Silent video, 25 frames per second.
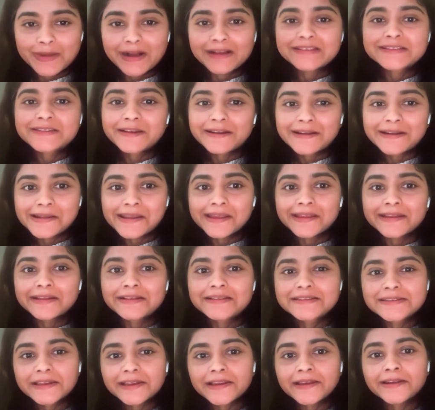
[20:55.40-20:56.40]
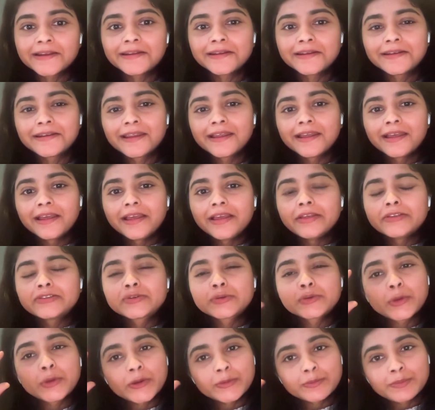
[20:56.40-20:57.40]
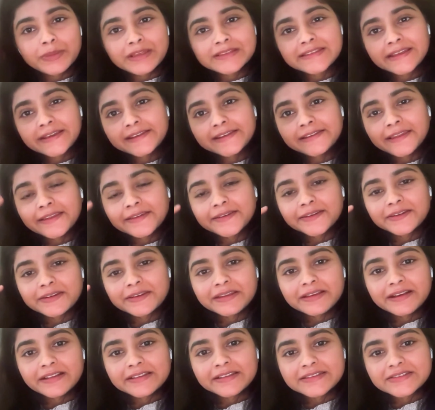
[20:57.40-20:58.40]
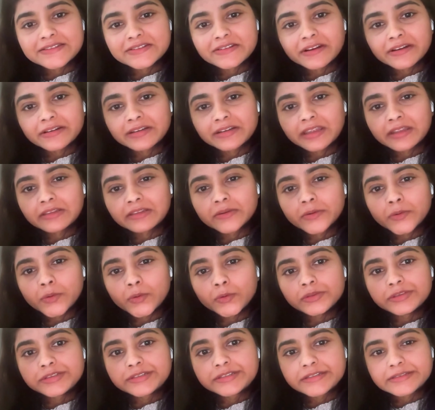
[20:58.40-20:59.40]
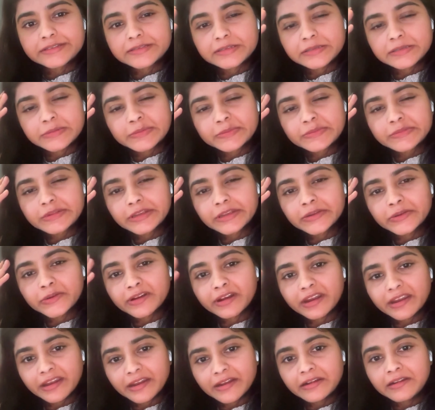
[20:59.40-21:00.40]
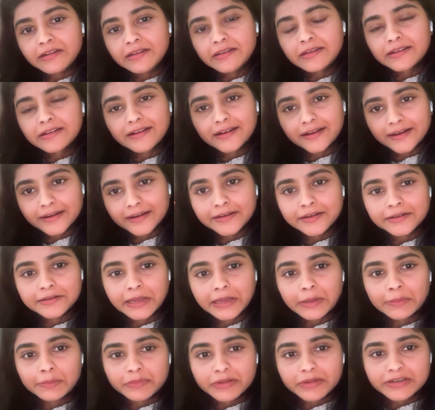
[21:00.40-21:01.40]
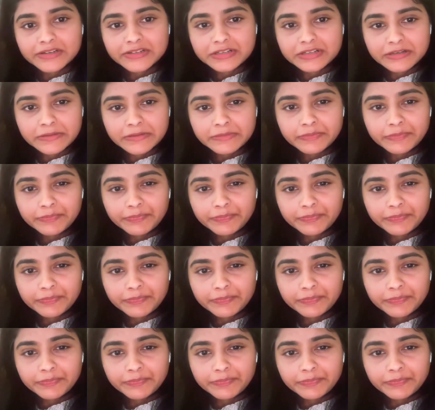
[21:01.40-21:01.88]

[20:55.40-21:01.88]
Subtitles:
past context, and so you're basically like reconstructing the whole system in your head under time pressure.